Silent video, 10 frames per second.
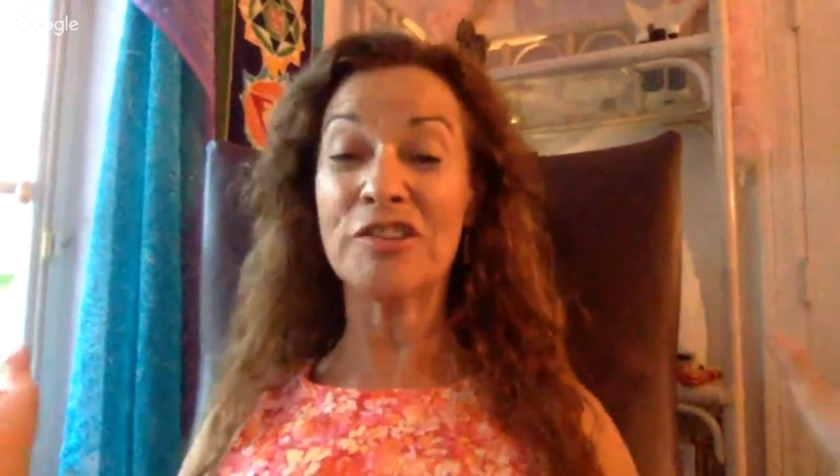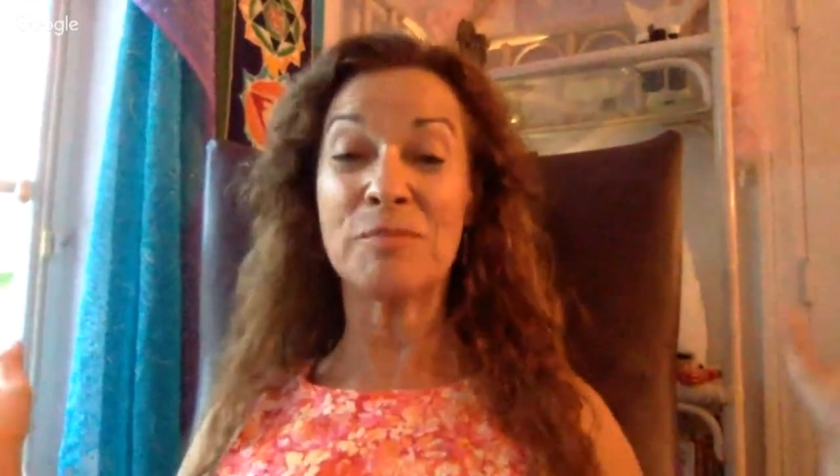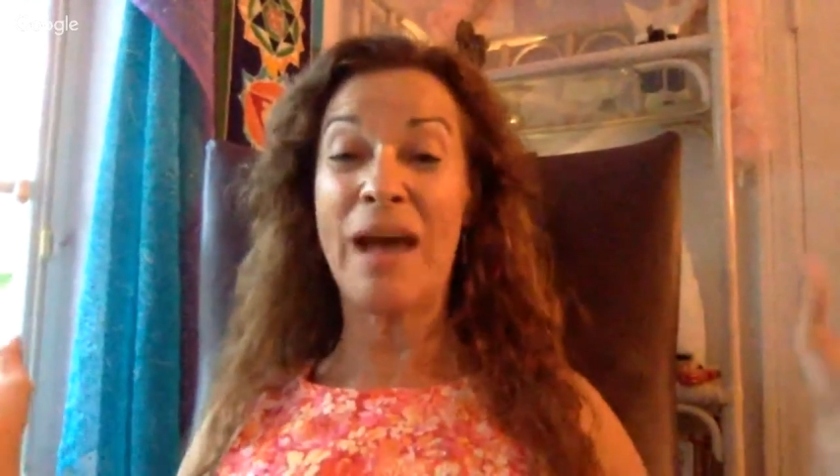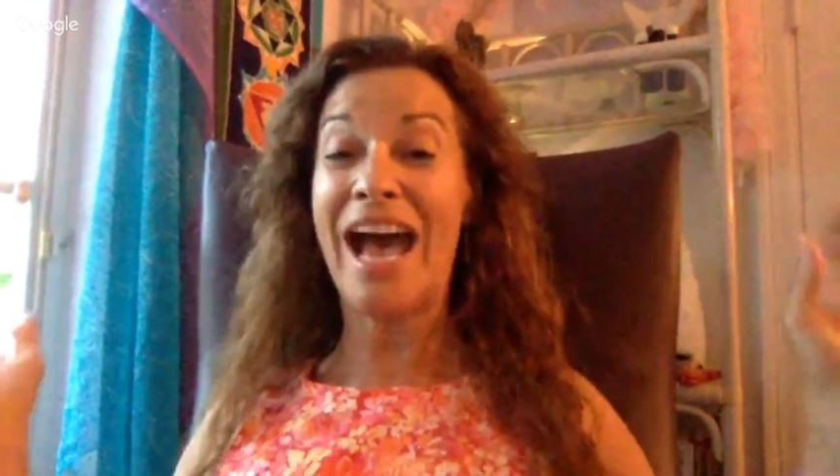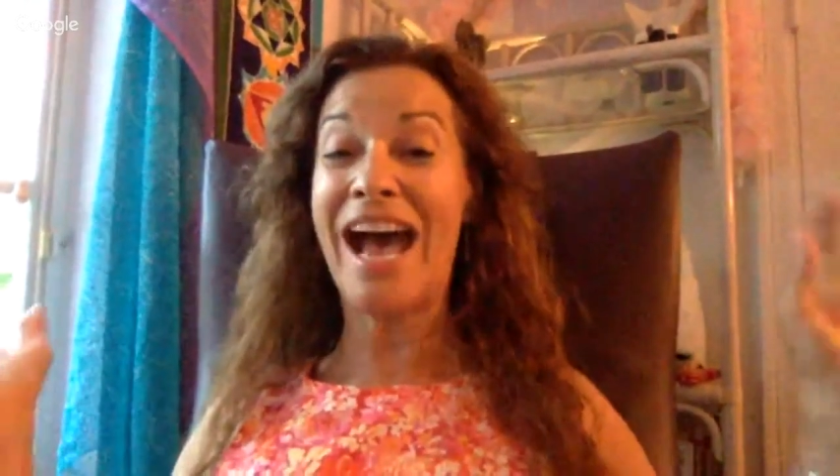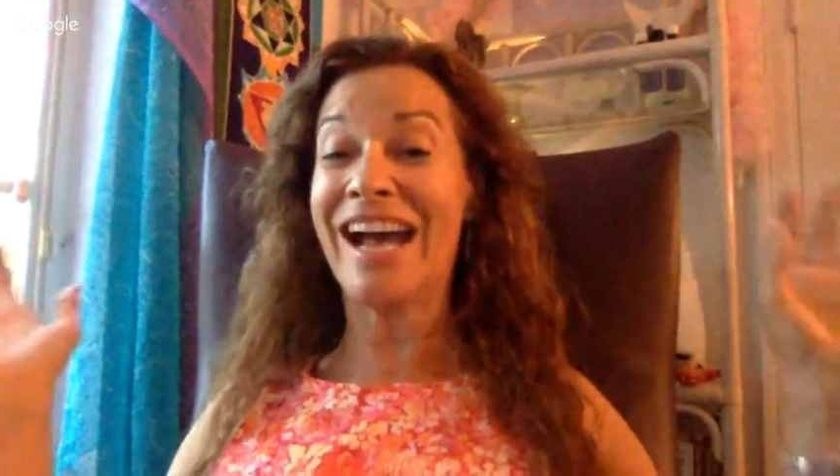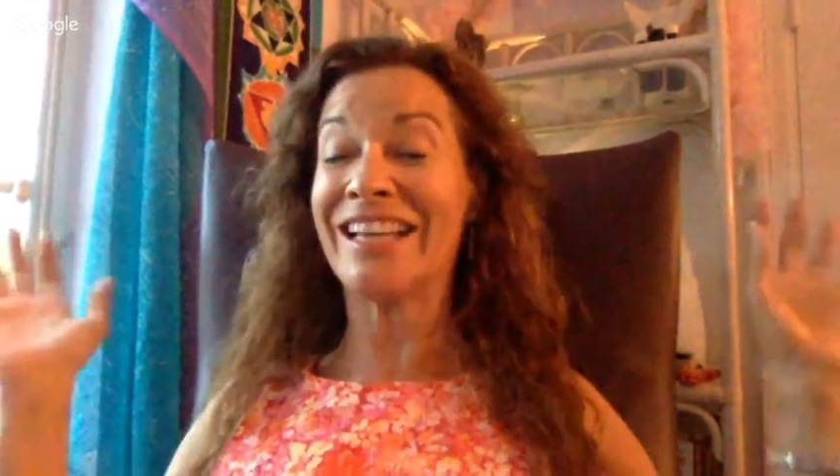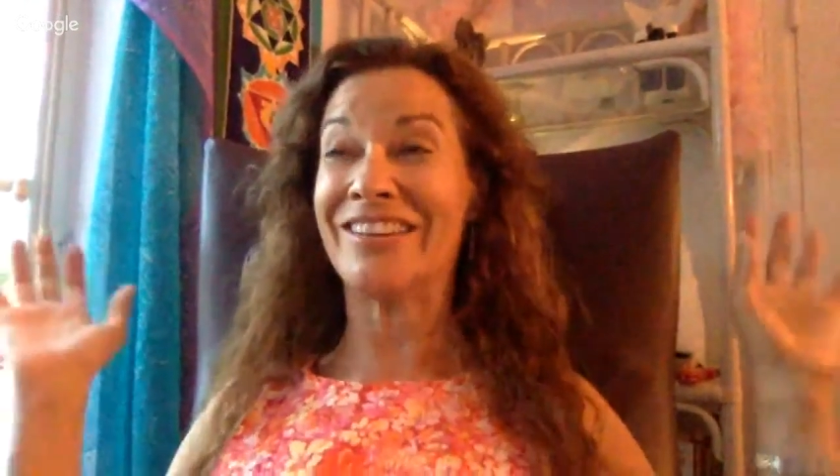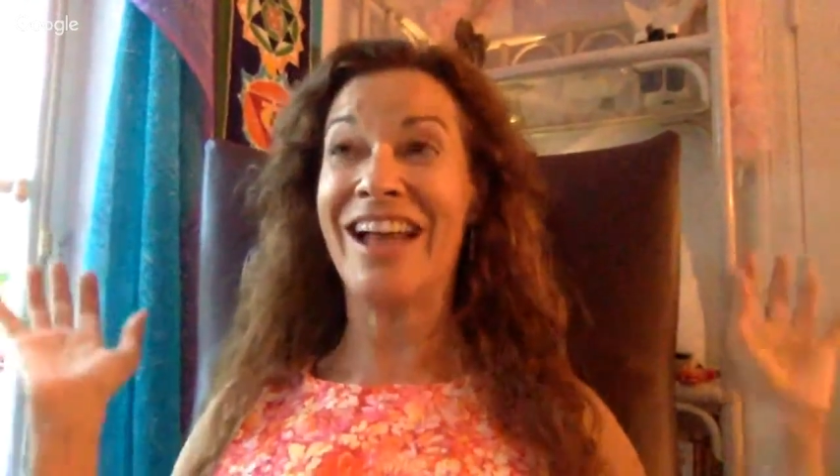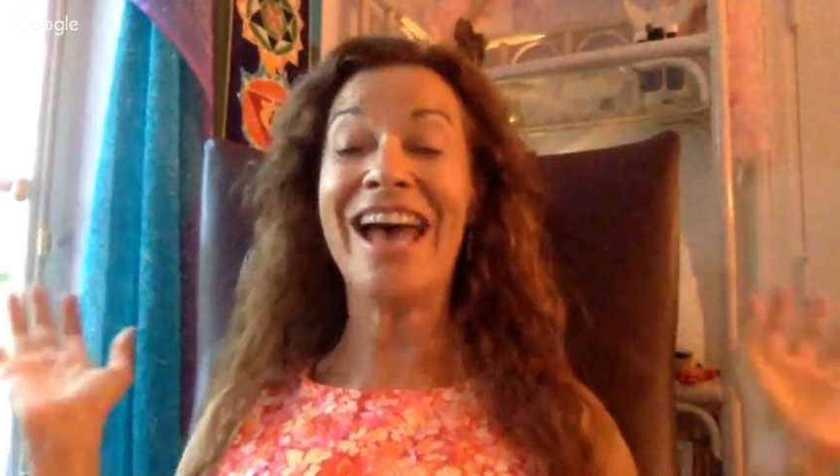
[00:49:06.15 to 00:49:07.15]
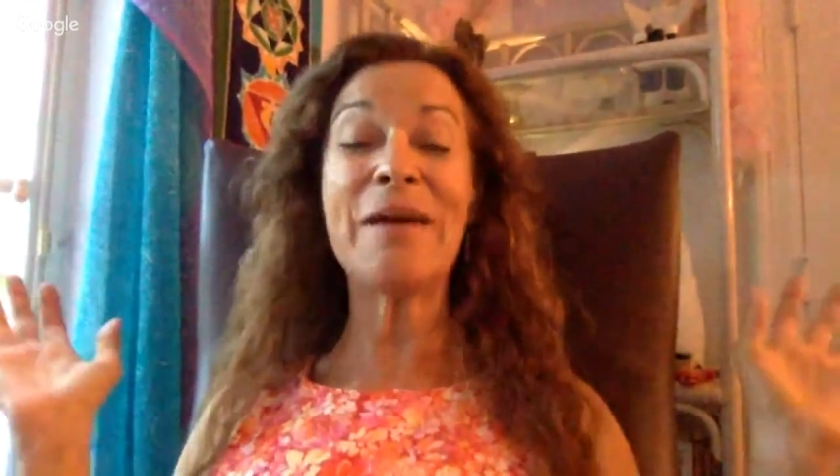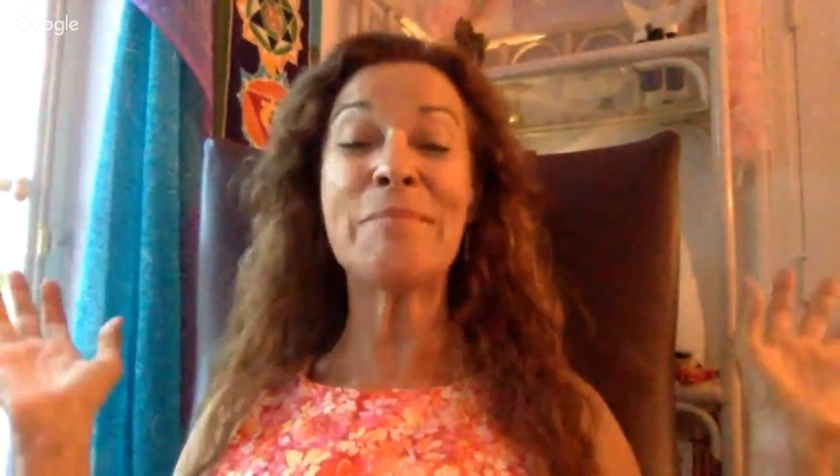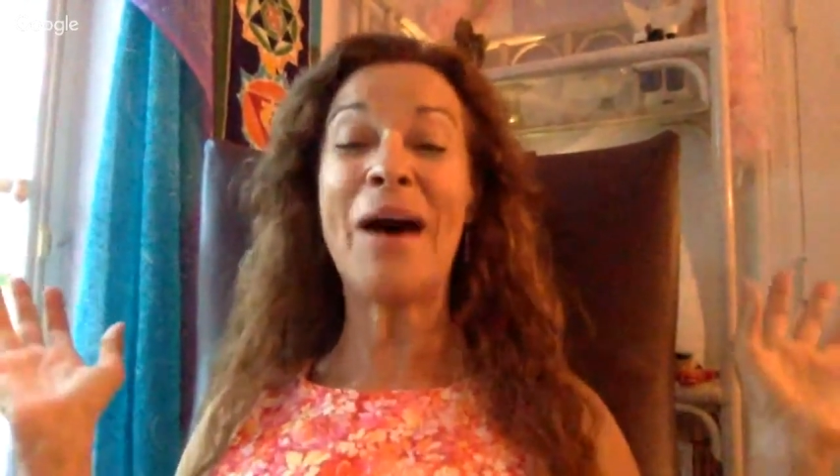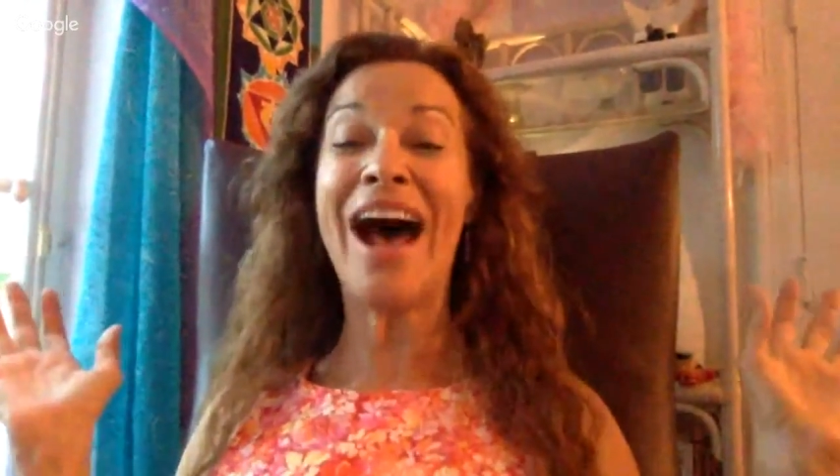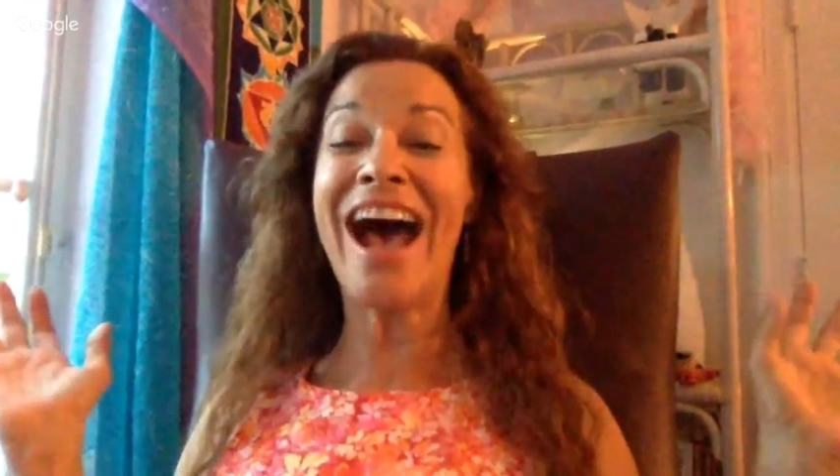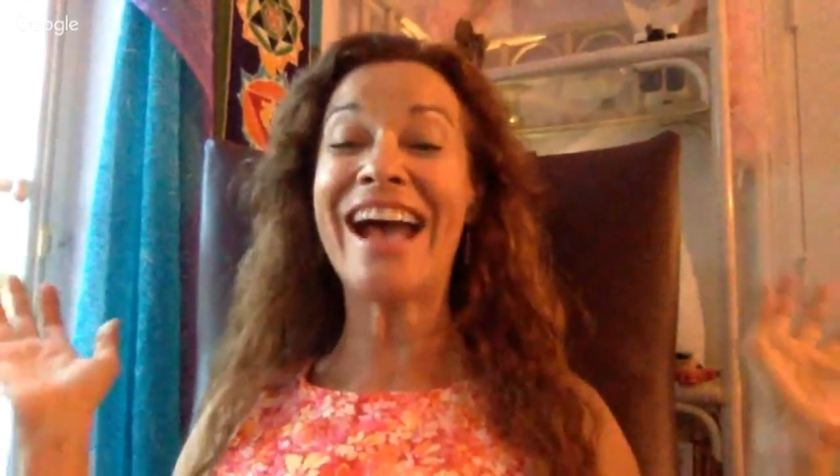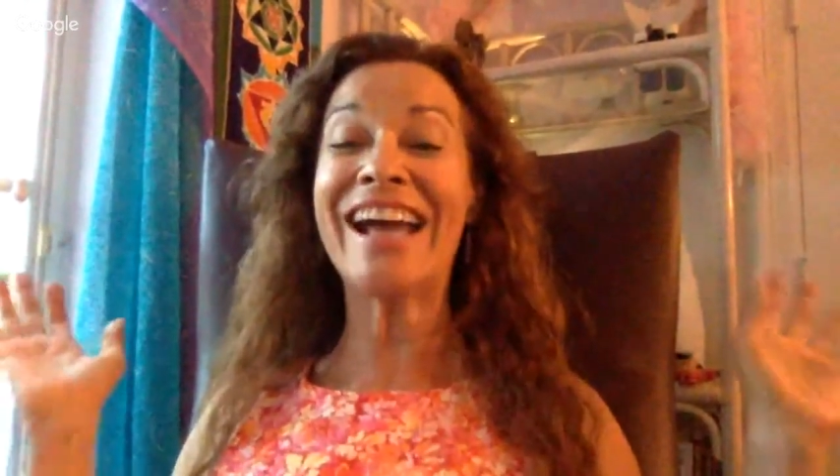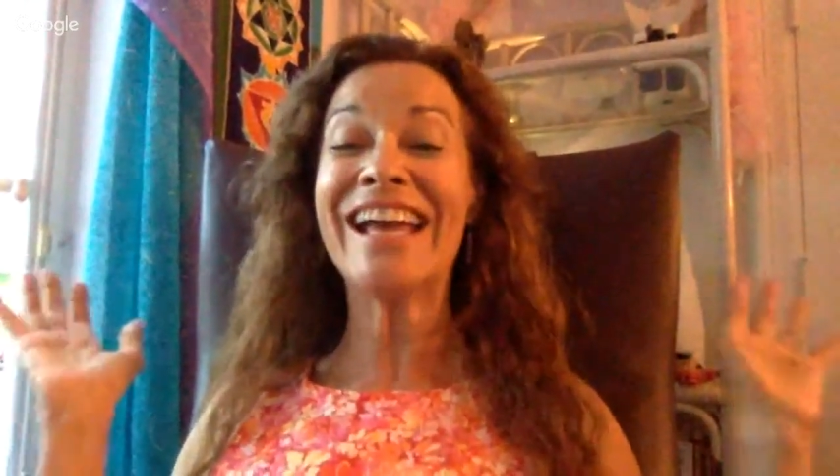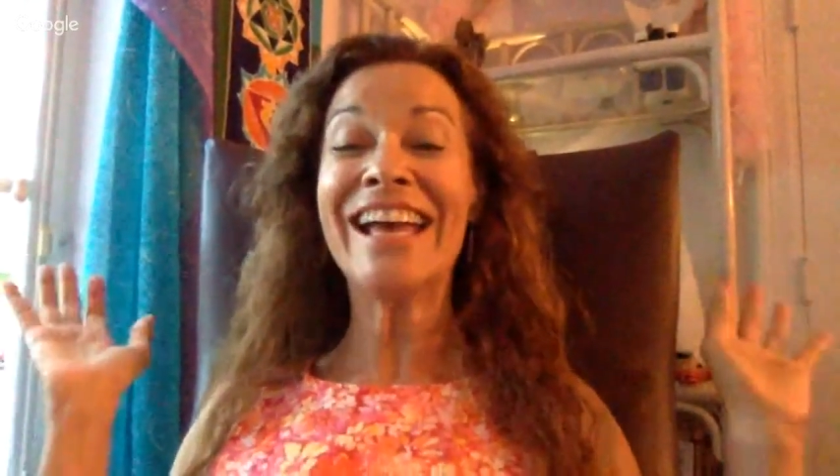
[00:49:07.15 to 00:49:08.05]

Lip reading: back, your head up high,